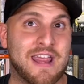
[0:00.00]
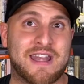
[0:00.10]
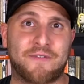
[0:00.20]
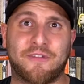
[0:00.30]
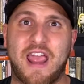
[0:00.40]
It
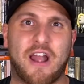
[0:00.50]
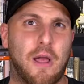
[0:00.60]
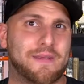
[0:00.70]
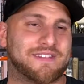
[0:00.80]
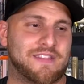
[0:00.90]
definitely had all
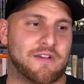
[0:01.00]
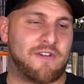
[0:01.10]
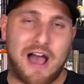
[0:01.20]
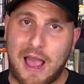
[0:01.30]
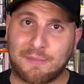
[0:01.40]
the
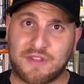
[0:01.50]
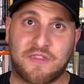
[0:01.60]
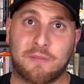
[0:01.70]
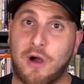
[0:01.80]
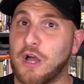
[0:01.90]
vibes that
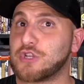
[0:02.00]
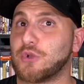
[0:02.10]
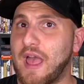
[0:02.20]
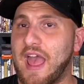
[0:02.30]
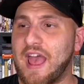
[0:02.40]
the
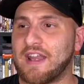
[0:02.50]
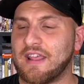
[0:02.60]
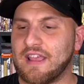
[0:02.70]
module had.